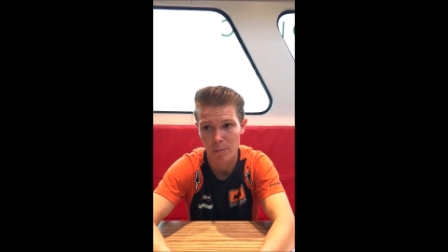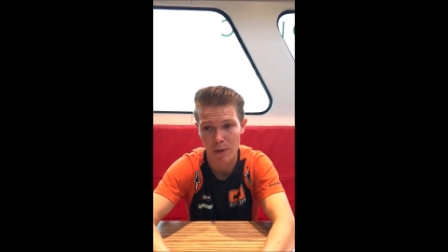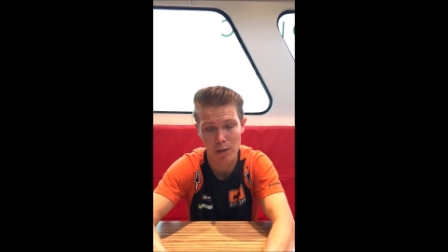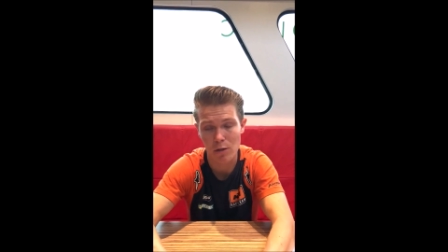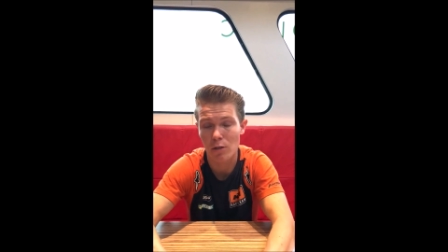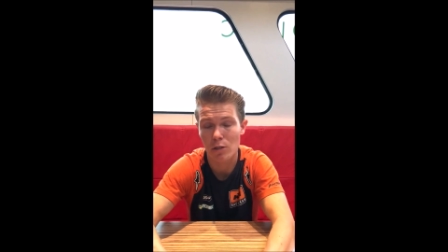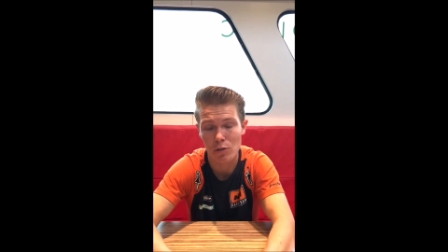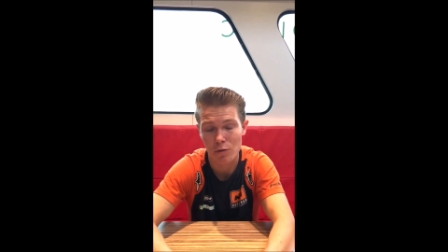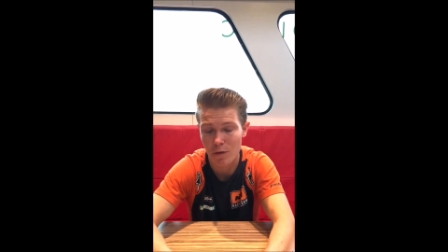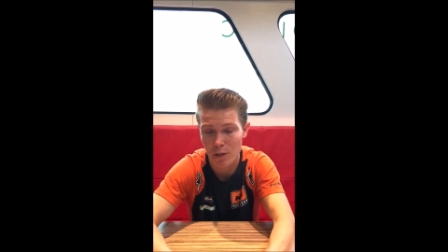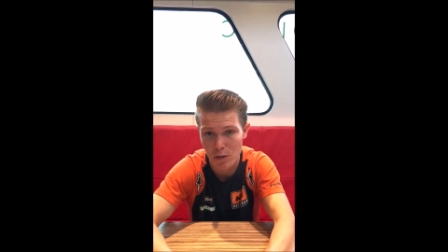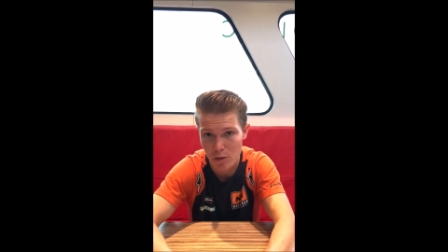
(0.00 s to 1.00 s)
my goal is to
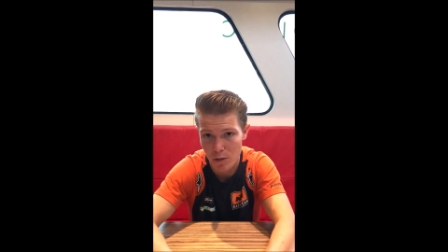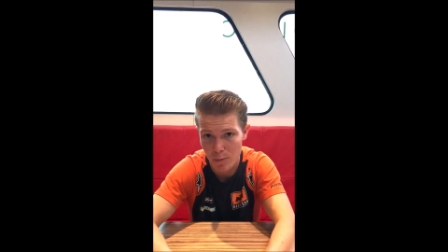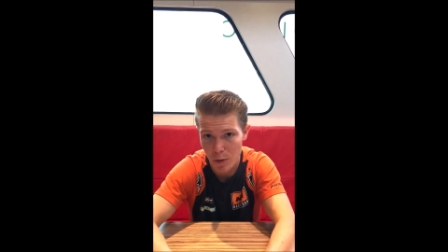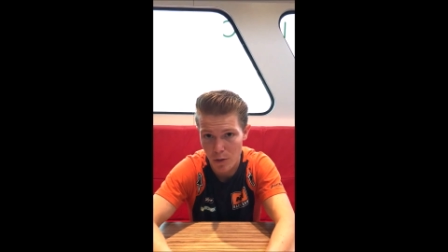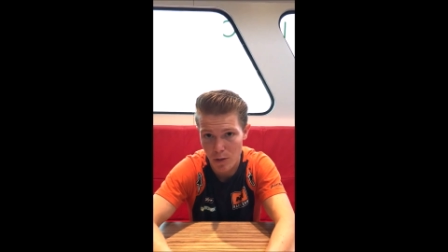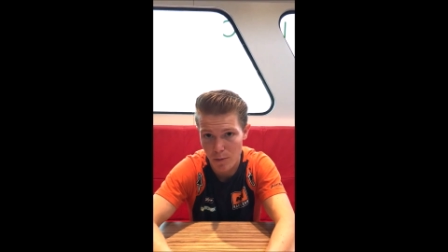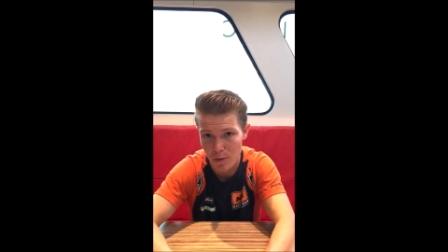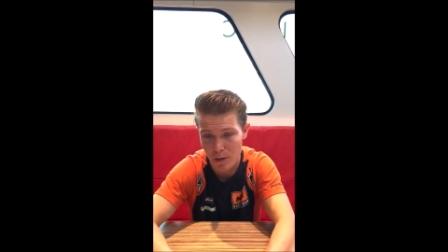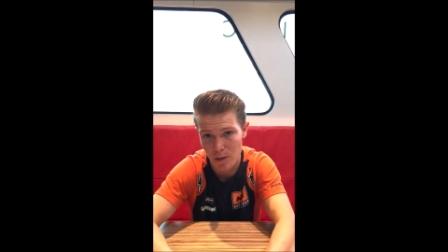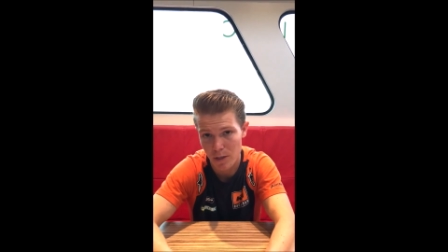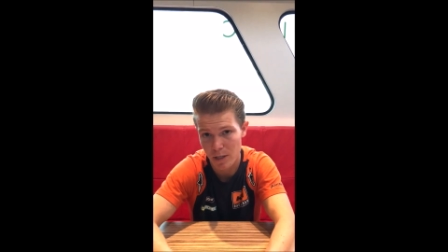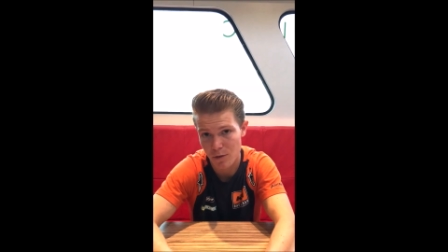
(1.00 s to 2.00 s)
finish on the podium in
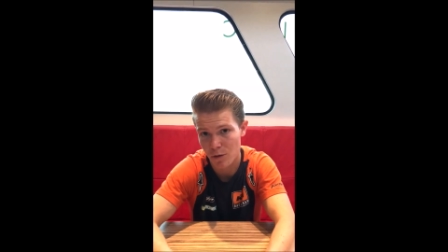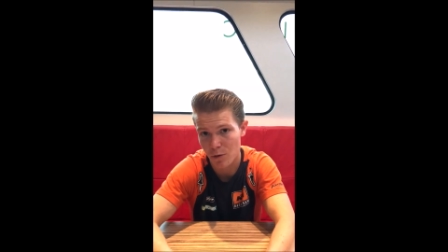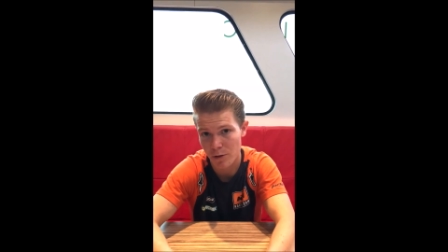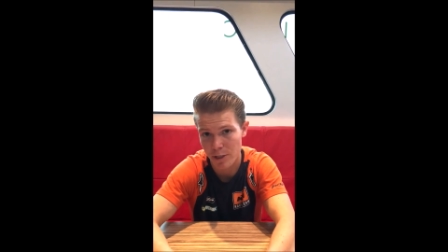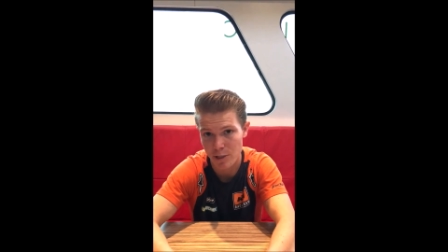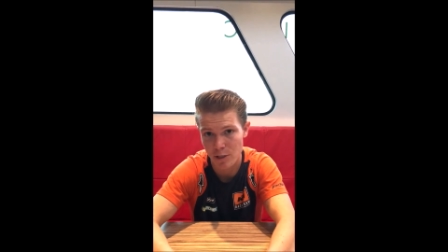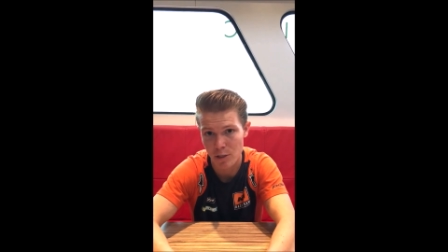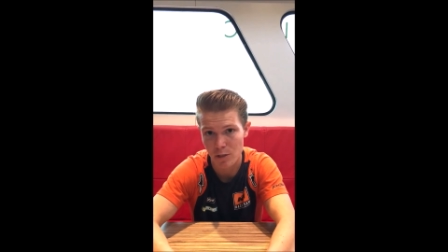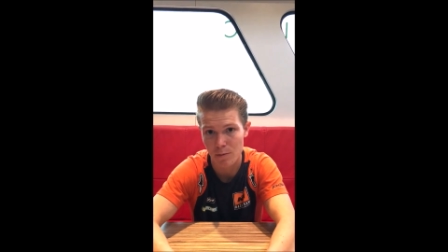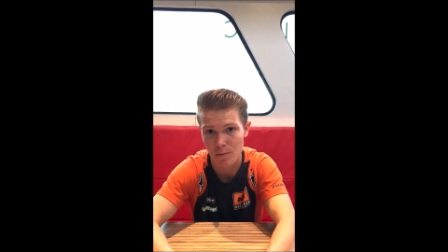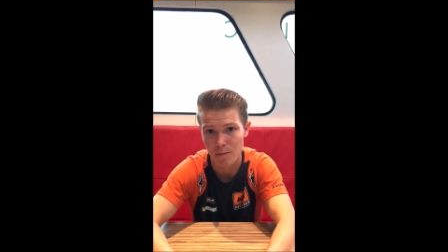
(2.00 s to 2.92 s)
the next few races.